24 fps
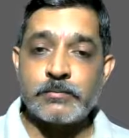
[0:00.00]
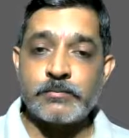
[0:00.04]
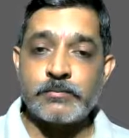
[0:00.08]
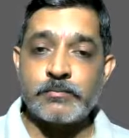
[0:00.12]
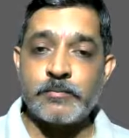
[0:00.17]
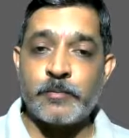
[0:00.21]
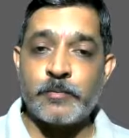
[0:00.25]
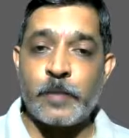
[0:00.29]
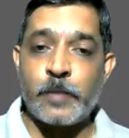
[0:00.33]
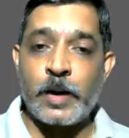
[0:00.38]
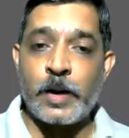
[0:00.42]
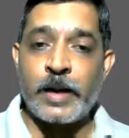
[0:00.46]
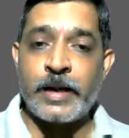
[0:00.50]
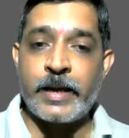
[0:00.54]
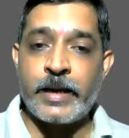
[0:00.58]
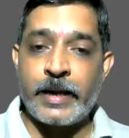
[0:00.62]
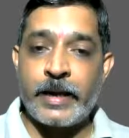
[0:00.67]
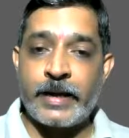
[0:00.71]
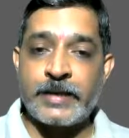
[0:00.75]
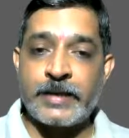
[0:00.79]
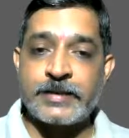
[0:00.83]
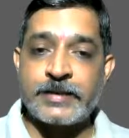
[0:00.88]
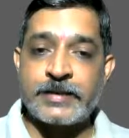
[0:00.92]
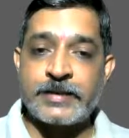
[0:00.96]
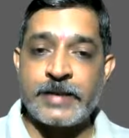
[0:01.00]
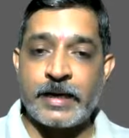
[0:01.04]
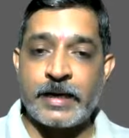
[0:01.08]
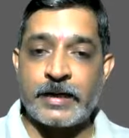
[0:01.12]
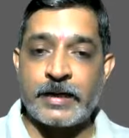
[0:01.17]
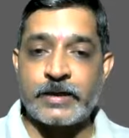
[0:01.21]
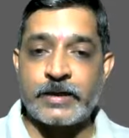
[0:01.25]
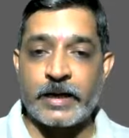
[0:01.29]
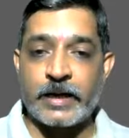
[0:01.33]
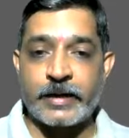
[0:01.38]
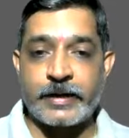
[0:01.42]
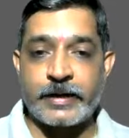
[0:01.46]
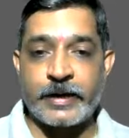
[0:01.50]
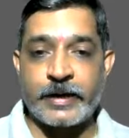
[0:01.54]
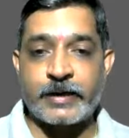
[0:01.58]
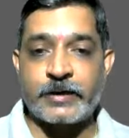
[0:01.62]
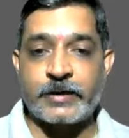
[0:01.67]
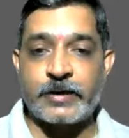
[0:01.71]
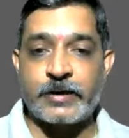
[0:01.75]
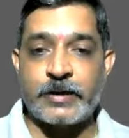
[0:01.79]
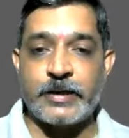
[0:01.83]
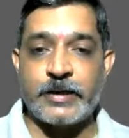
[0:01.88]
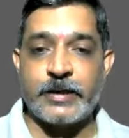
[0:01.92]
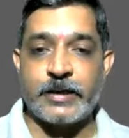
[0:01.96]
buy and sell
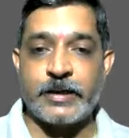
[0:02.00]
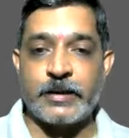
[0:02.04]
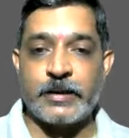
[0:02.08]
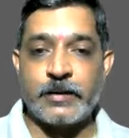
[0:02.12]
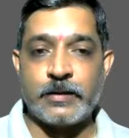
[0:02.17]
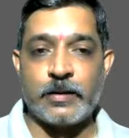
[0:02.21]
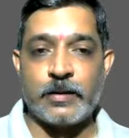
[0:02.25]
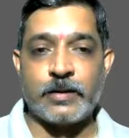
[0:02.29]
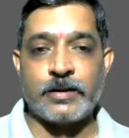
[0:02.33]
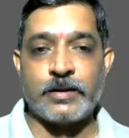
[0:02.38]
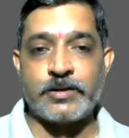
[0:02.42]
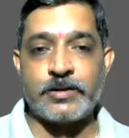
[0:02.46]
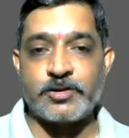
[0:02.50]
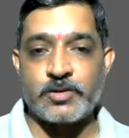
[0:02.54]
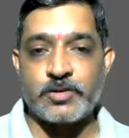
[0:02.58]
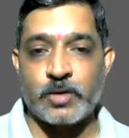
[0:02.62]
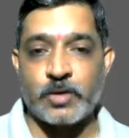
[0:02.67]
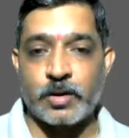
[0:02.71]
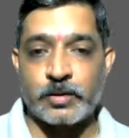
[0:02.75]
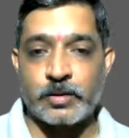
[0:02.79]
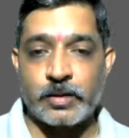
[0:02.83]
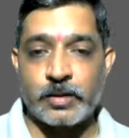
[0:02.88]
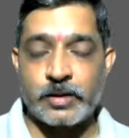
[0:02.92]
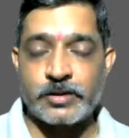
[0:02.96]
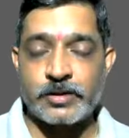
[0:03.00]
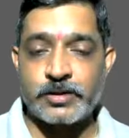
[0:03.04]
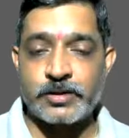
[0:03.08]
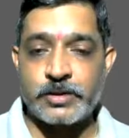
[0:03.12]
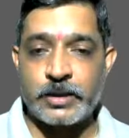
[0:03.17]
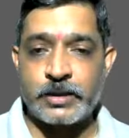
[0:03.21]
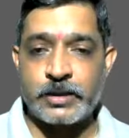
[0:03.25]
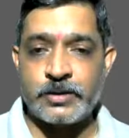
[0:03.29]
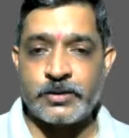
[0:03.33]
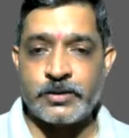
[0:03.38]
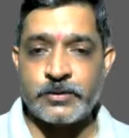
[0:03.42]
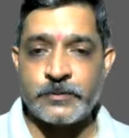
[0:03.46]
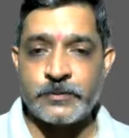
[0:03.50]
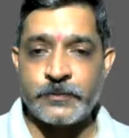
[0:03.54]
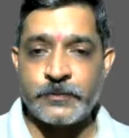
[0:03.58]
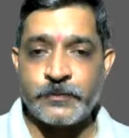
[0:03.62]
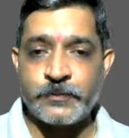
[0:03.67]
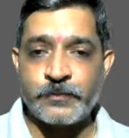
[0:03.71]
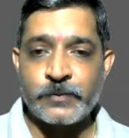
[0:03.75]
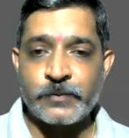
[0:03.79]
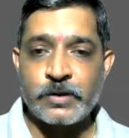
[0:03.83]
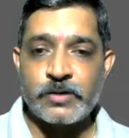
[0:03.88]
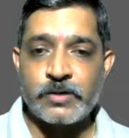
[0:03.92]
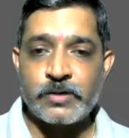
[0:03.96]
directly on a stock exchange.
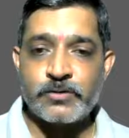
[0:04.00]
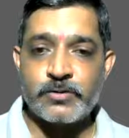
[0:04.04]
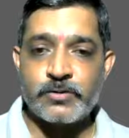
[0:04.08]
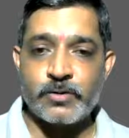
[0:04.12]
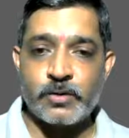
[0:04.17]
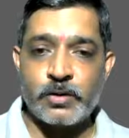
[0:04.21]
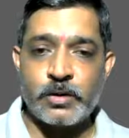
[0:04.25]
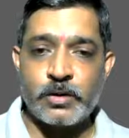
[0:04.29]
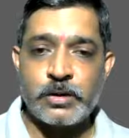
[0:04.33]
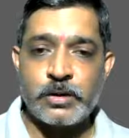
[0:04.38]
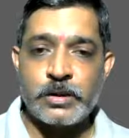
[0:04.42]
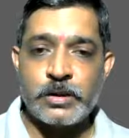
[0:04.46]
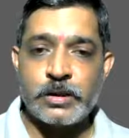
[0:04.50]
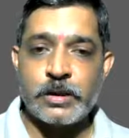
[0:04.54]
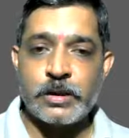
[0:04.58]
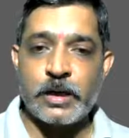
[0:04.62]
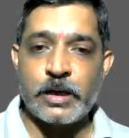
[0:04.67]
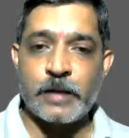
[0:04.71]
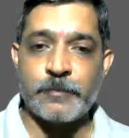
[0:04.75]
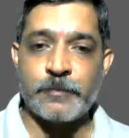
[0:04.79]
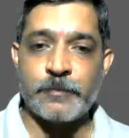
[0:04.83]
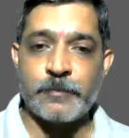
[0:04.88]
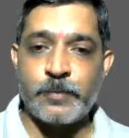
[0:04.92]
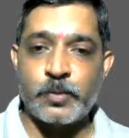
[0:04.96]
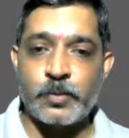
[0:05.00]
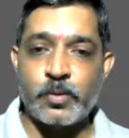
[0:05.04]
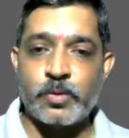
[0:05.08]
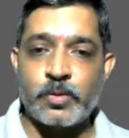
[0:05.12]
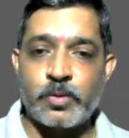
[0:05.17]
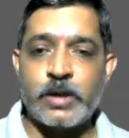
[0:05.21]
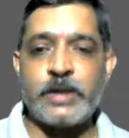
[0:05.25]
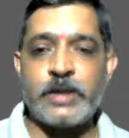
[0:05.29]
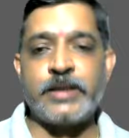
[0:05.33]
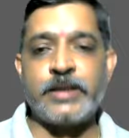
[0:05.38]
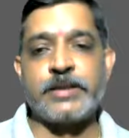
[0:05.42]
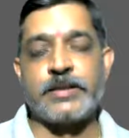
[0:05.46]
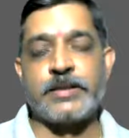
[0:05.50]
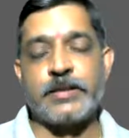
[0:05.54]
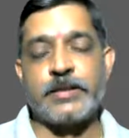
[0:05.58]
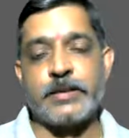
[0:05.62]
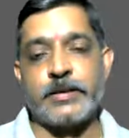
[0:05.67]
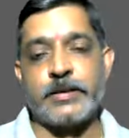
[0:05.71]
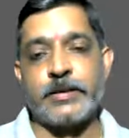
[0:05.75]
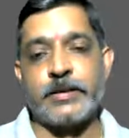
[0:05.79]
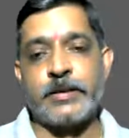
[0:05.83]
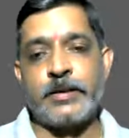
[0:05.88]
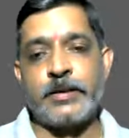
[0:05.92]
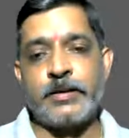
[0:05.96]
So a broker is
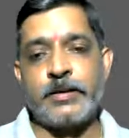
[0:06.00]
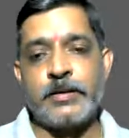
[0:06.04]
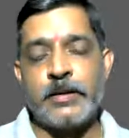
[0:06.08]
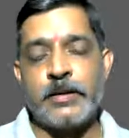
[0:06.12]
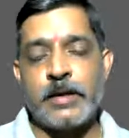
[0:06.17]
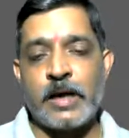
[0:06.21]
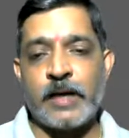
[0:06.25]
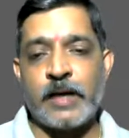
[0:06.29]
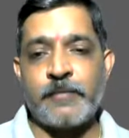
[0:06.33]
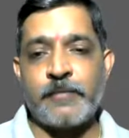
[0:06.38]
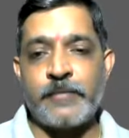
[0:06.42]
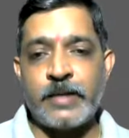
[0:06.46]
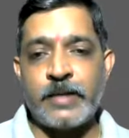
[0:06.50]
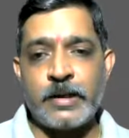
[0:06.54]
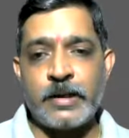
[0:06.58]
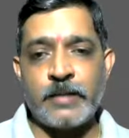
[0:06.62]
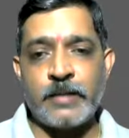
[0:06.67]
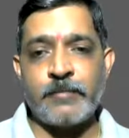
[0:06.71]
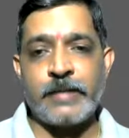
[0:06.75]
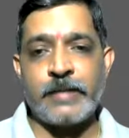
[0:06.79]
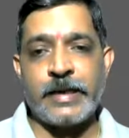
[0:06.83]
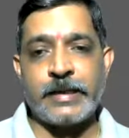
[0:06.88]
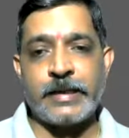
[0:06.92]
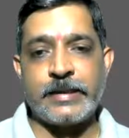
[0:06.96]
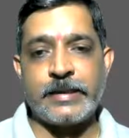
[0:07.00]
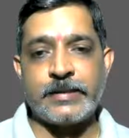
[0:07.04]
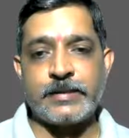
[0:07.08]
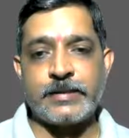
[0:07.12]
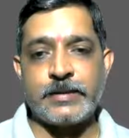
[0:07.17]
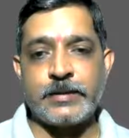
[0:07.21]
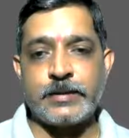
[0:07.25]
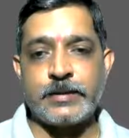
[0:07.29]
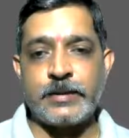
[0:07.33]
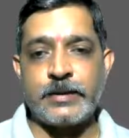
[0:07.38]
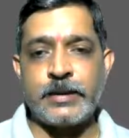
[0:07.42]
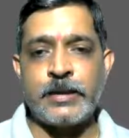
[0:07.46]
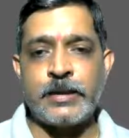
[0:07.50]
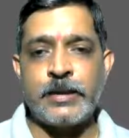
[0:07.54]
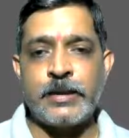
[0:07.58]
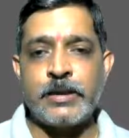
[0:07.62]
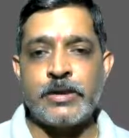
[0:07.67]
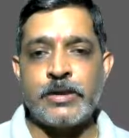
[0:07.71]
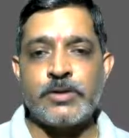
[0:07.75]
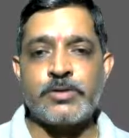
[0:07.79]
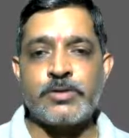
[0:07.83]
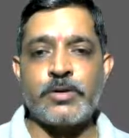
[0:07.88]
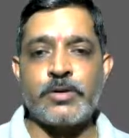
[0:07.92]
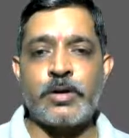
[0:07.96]
needed, a middleman is needed.
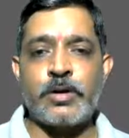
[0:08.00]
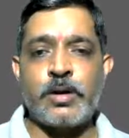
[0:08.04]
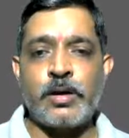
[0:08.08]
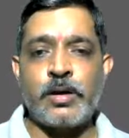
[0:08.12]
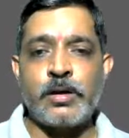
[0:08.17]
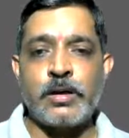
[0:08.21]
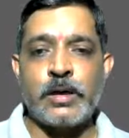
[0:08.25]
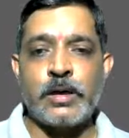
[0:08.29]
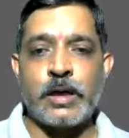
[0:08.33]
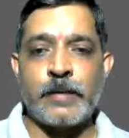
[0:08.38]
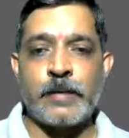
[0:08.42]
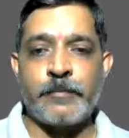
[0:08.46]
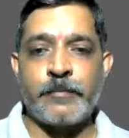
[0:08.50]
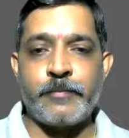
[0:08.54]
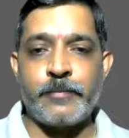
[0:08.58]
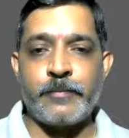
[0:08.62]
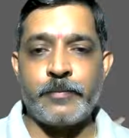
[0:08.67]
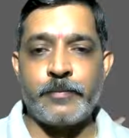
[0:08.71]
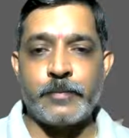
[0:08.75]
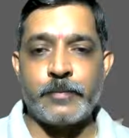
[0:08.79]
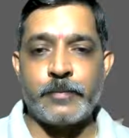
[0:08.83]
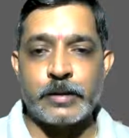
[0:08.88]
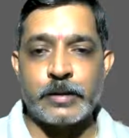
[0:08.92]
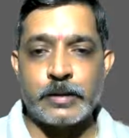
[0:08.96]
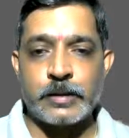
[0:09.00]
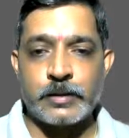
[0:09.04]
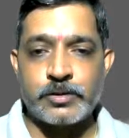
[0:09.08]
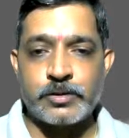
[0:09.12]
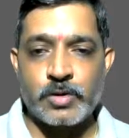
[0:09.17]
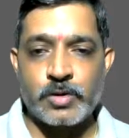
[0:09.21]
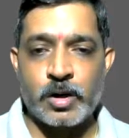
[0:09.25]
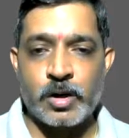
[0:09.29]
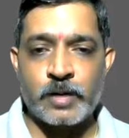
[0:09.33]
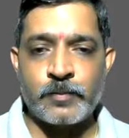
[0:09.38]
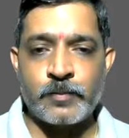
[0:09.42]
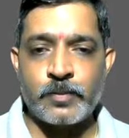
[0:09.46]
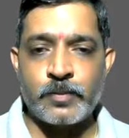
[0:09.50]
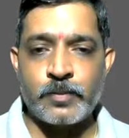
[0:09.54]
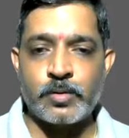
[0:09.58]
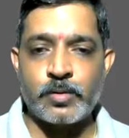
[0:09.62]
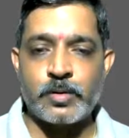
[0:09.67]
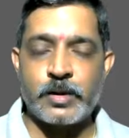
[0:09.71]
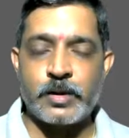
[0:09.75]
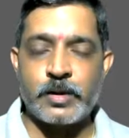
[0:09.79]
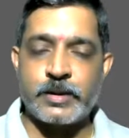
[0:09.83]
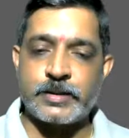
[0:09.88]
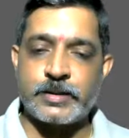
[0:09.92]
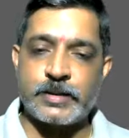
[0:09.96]
So a
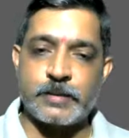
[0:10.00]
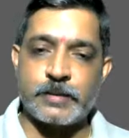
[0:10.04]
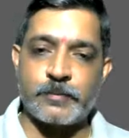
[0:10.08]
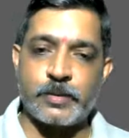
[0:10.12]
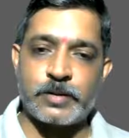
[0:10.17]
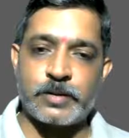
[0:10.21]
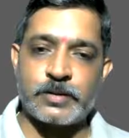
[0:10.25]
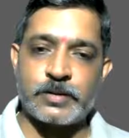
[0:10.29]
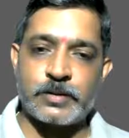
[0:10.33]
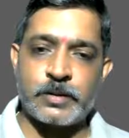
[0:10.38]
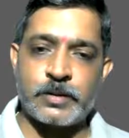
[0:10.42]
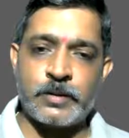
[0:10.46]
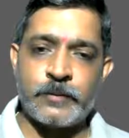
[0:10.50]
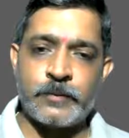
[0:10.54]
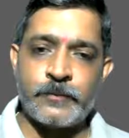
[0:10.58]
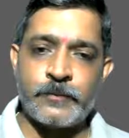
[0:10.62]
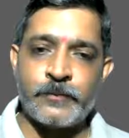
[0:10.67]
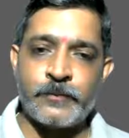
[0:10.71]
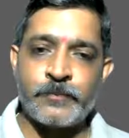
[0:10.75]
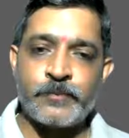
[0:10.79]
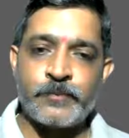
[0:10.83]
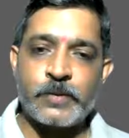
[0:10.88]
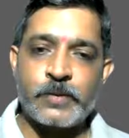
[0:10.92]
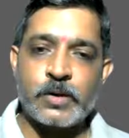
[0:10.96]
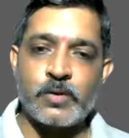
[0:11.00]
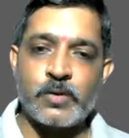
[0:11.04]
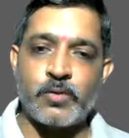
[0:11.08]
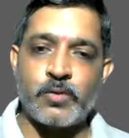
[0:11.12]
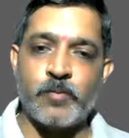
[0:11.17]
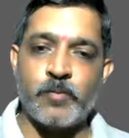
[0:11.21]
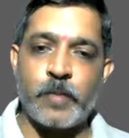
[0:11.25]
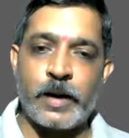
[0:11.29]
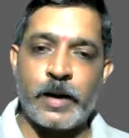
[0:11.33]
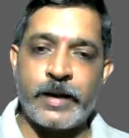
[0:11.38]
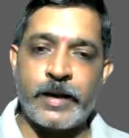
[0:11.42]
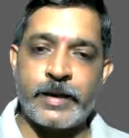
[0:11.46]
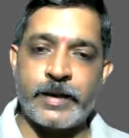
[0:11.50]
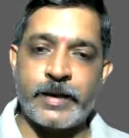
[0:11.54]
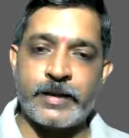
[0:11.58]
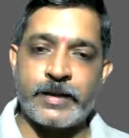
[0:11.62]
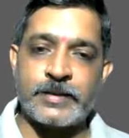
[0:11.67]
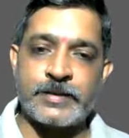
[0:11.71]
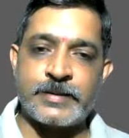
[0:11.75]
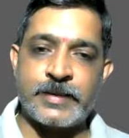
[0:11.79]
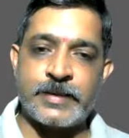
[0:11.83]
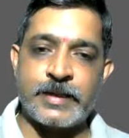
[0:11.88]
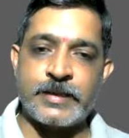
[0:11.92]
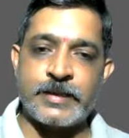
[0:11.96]
stockbroker is the person who buy and
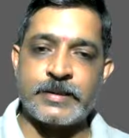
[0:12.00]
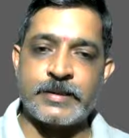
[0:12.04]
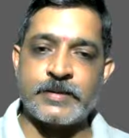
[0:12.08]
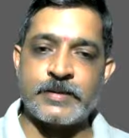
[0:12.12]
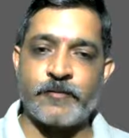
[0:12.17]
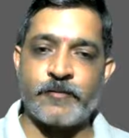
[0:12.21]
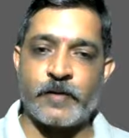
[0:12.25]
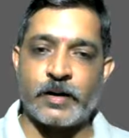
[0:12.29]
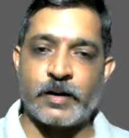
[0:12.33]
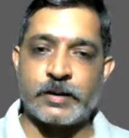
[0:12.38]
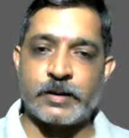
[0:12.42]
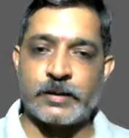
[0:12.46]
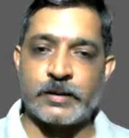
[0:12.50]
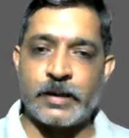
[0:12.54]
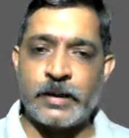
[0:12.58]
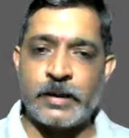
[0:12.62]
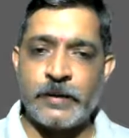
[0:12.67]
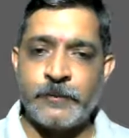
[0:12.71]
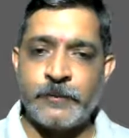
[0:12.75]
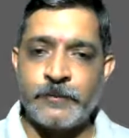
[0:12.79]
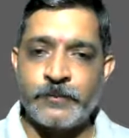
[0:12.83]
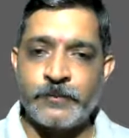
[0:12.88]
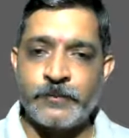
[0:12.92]
sells for the